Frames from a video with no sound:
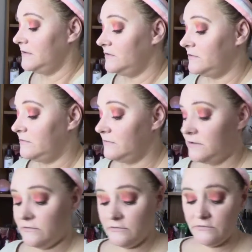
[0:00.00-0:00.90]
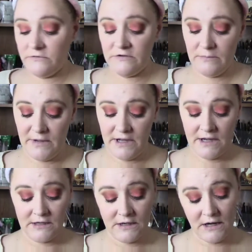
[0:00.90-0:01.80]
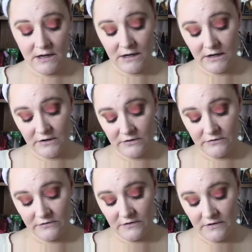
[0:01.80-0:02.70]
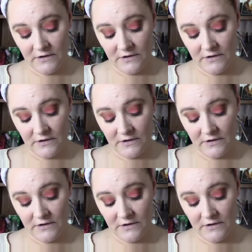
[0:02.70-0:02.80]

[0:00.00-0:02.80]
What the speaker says: to use my NARS